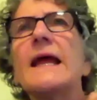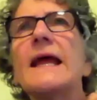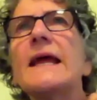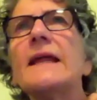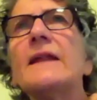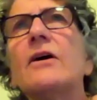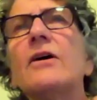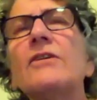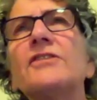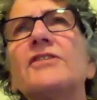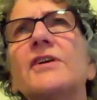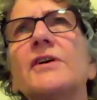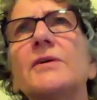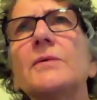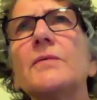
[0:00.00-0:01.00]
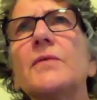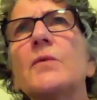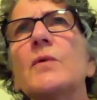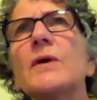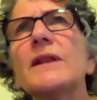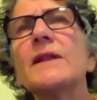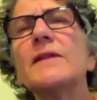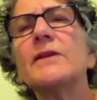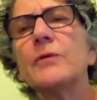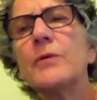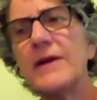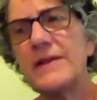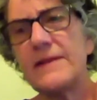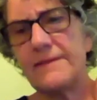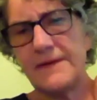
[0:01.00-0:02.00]
And also the one in the
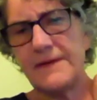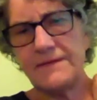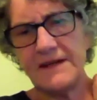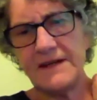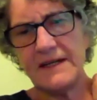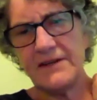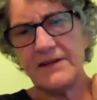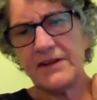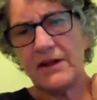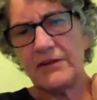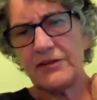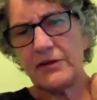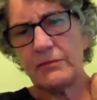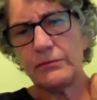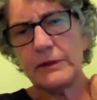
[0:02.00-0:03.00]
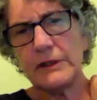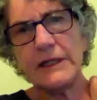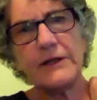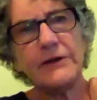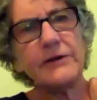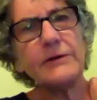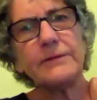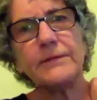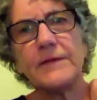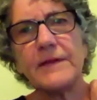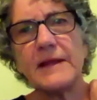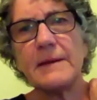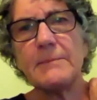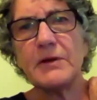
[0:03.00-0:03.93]
groin, the 15, is also really good for the